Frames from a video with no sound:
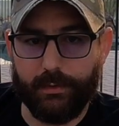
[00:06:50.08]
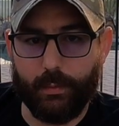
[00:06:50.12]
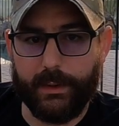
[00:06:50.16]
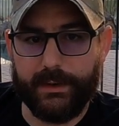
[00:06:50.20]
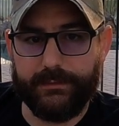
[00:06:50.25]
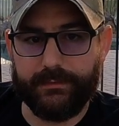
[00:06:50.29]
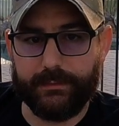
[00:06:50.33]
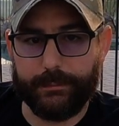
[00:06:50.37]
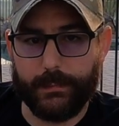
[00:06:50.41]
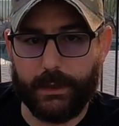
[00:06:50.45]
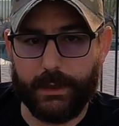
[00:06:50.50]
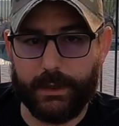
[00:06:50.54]
the
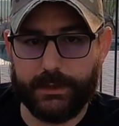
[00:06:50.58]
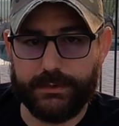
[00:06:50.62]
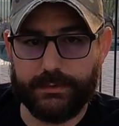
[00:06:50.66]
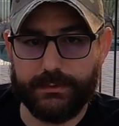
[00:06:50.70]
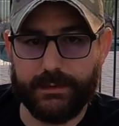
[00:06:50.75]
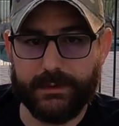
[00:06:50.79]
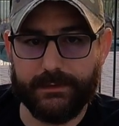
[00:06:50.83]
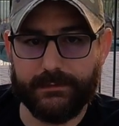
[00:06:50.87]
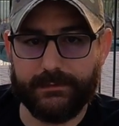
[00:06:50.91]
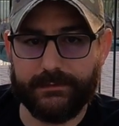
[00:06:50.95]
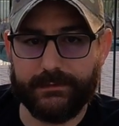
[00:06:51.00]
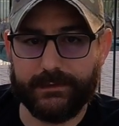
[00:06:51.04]
way from
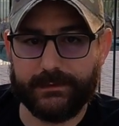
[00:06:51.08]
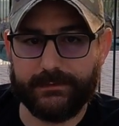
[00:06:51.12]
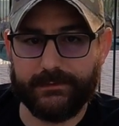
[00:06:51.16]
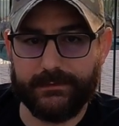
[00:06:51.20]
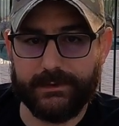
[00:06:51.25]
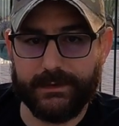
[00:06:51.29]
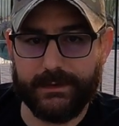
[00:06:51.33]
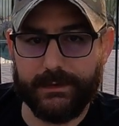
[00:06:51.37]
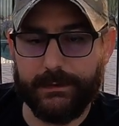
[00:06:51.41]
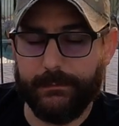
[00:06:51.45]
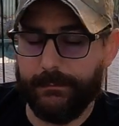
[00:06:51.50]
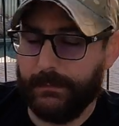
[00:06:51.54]

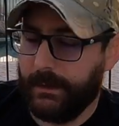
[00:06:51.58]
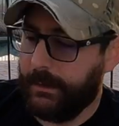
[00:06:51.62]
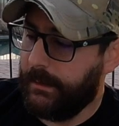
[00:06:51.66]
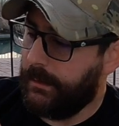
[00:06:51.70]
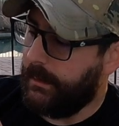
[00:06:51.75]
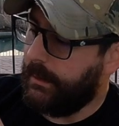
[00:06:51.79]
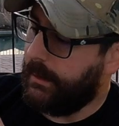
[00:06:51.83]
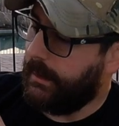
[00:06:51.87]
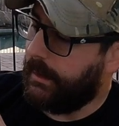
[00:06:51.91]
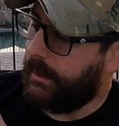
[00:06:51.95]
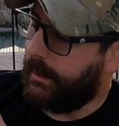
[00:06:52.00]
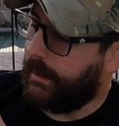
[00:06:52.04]
160
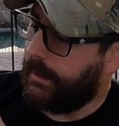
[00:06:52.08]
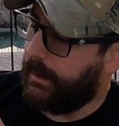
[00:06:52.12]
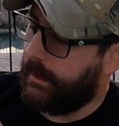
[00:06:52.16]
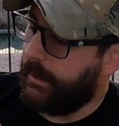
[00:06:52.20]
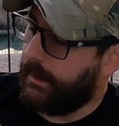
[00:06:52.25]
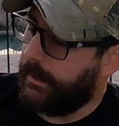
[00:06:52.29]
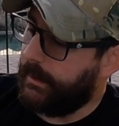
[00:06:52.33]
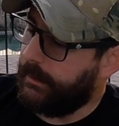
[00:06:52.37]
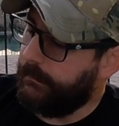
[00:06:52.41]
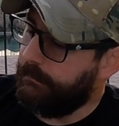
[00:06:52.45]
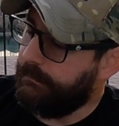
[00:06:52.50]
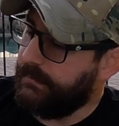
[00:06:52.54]

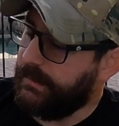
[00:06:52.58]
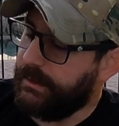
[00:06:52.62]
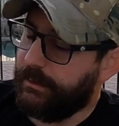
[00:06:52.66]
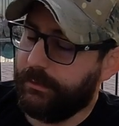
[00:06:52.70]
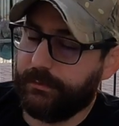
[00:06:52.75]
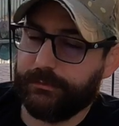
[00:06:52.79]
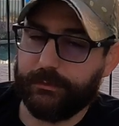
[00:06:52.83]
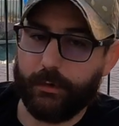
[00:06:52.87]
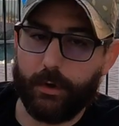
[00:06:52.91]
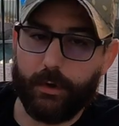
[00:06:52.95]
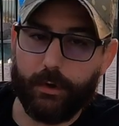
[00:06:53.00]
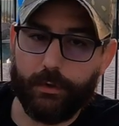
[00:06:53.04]
uh,
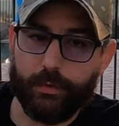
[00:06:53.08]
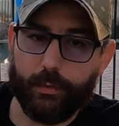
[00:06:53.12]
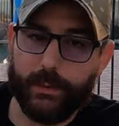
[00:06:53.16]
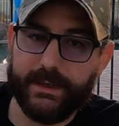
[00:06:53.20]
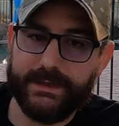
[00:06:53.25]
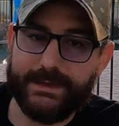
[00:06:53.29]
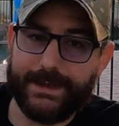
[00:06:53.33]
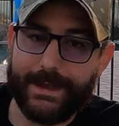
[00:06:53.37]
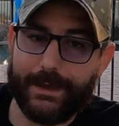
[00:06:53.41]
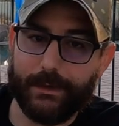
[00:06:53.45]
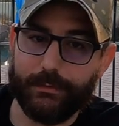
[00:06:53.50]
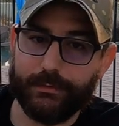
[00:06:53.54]
meters all the
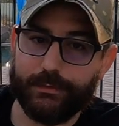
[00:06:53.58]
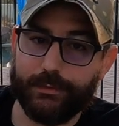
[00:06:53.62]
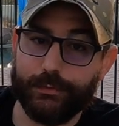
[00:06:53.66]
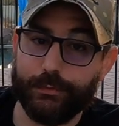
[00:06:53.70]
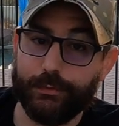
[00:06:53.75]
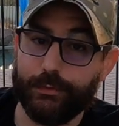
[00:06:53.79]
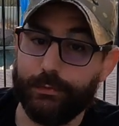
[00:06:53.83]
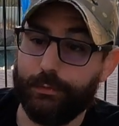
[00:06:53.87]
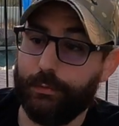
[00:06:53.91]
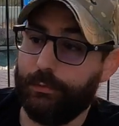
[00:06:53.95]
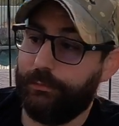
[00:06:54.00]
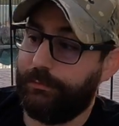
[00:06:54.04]
way down
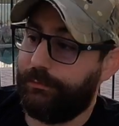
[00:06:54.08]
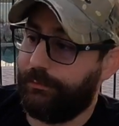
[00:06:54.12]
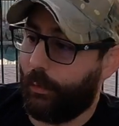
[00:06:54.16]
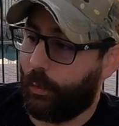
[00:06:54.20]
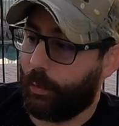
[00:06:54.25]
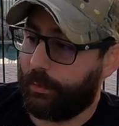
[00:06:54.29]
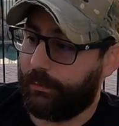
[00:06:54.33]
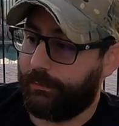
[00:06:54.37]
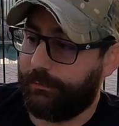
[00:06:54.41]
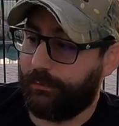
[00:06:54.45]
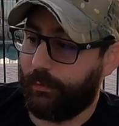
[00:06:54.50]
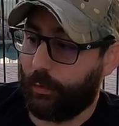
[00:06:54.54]
to
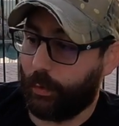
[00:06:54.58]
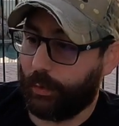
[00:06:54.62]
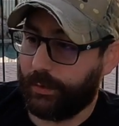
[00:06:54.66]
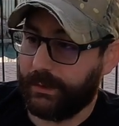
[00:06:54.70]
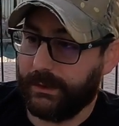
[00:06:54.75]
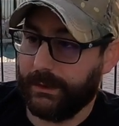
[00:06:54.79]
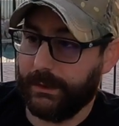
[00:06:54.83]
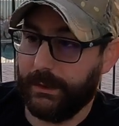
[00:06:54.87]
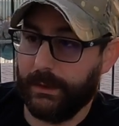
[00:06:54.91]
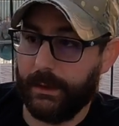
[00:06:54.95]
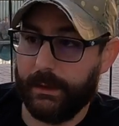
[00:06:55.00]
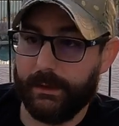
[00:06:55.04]

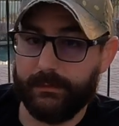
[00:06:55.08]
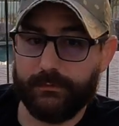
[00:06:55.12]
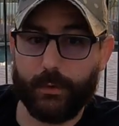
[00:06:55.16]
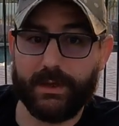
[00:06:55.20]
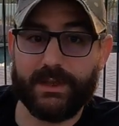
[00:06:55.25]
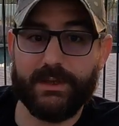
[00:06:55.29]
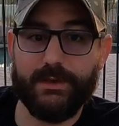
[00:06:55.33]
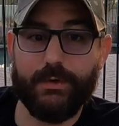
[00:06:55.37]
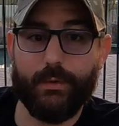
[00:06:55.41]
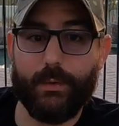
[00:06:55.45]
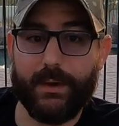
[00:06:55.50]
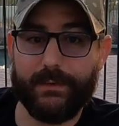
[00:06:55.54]
440. So I
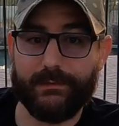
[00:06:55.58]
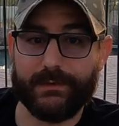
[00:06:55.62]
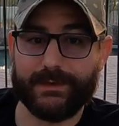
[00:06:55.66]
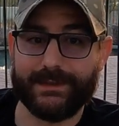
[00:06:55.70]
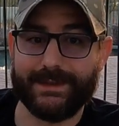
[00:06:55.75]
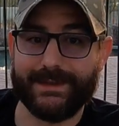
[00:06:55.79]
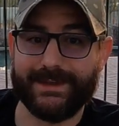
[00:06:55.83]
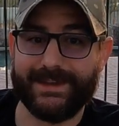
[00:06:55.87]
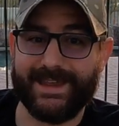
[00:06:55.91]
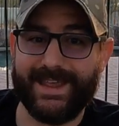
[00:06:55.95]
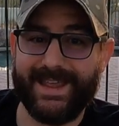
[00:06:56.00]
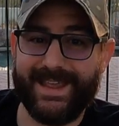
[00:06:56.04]
can do
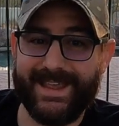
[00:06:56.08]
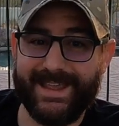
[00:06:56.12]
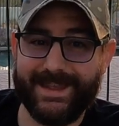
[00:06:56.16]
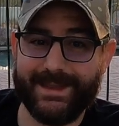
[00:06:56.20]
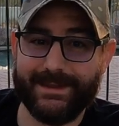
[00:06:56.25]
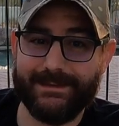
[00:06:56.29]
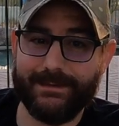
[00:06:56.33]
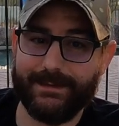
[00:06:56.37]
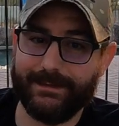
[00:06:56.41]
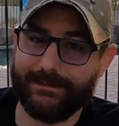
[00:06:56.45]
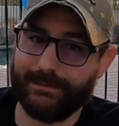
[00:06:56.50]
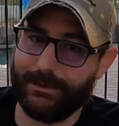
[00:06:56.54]
everything,
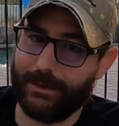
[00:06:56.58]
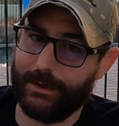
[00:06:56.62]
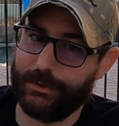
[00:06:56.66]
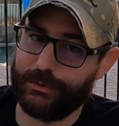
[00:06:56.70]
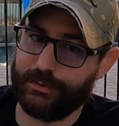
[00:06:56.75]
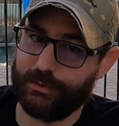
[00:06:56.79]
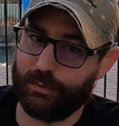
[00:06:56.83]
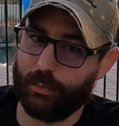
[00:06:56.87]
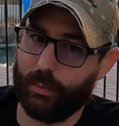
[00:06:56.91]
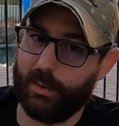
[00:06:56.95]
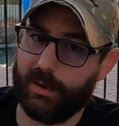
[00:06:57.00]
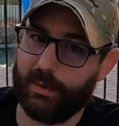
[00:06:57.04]
and it's a
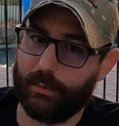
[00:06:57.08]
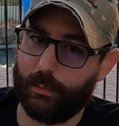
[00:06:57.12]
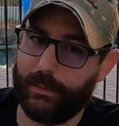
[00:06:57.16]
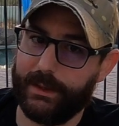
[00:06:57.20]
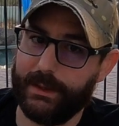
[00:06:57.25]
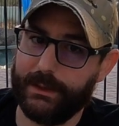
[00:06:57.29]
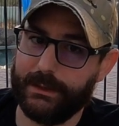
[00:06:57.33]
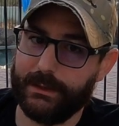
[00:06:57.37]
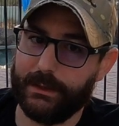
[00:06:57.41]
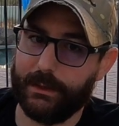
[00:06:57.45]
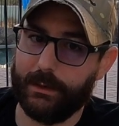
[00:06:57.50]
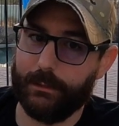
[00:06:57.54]
100 watt
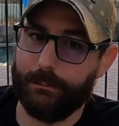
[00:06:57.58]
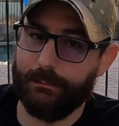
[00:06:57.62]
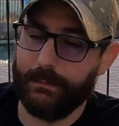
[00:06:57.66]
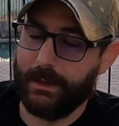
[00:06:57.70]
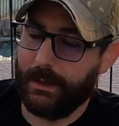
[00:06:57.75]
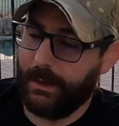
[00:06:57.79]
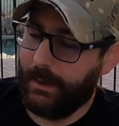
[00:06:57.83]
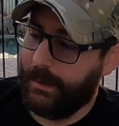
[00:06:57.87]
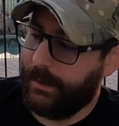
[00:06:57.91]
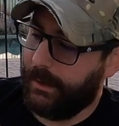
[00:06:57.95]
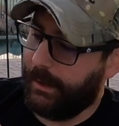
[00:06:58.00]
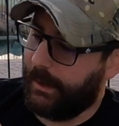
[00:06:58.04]
radio.
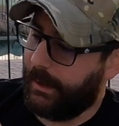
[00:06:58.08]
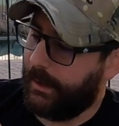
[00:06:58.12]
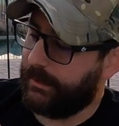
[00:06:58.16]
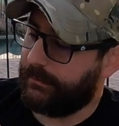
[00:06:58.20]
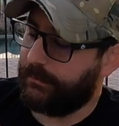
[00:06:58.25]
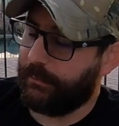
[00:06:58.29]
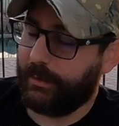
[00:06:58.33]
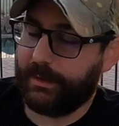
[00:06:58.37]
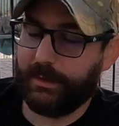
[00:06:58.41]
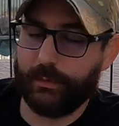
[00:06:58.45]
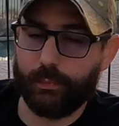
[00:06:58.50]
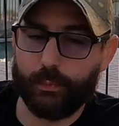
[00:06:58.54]
Uh,
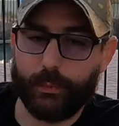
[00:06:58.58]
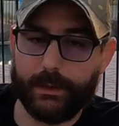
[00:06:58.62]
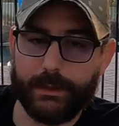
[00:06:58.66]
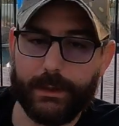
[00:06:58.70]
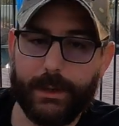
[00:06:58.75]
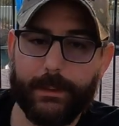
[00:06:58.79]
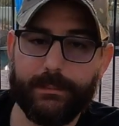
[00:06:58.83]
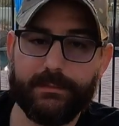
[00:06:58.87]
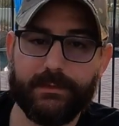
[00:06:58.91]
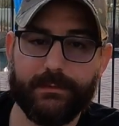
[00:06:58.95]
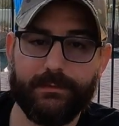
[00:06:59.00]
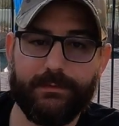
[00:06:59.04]
so I can run
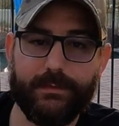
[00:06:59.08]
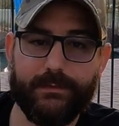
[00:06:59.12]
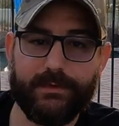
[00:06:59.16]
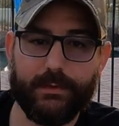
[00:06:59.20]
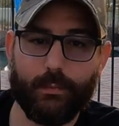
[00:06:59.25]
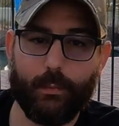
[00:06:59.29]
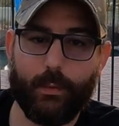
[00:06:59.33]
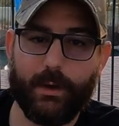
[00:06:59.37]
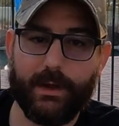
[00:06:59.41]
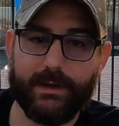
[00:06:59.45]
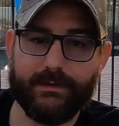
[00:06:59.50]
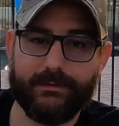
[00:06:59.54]
up to 50
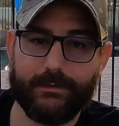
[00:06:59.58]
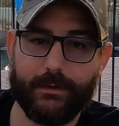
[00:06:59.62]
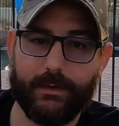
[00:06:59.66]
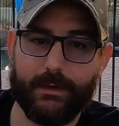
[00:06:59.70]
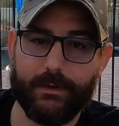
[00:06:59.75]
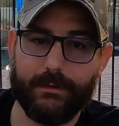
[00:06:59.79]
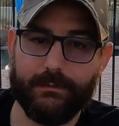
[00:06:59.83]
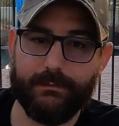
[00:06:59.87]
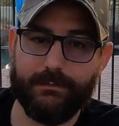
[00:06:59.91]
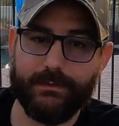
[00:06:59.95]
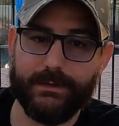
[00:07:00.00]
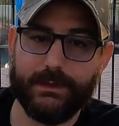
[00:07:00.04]
watts
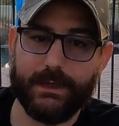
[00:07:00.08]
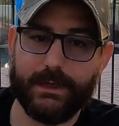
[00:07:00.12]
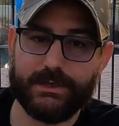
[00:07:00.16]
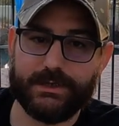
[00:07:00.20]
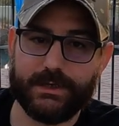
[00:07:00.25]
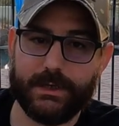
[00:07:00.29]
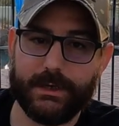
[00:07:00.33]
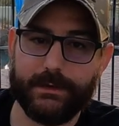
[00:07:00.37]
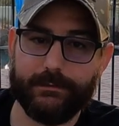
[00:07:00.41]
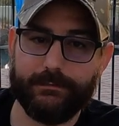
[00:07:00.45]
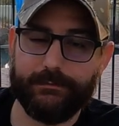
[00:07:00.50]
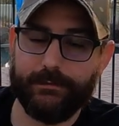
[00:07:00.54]
on
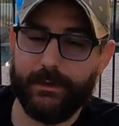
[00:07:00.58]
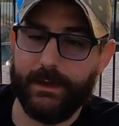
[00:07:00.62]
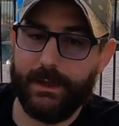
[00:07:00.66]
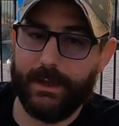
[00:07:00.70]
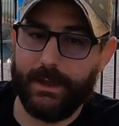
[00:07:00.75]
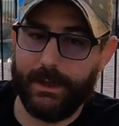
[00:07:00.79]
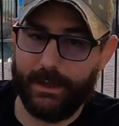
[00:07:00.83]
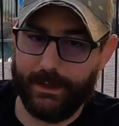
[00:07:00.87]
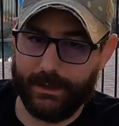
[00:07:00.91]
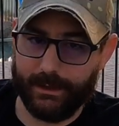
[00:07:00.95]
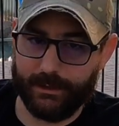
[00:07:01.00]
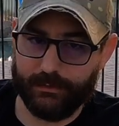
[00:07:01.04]
VHF
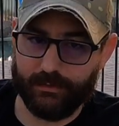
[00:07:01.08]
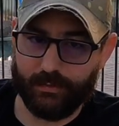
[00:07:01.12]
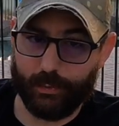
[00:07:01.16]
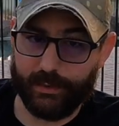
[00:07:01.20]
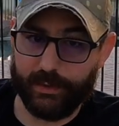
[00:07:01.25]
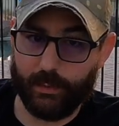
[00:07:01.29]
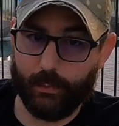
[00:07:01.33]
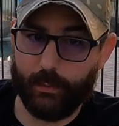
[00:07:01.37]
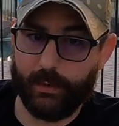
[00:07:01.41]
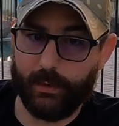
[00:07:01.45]
and 20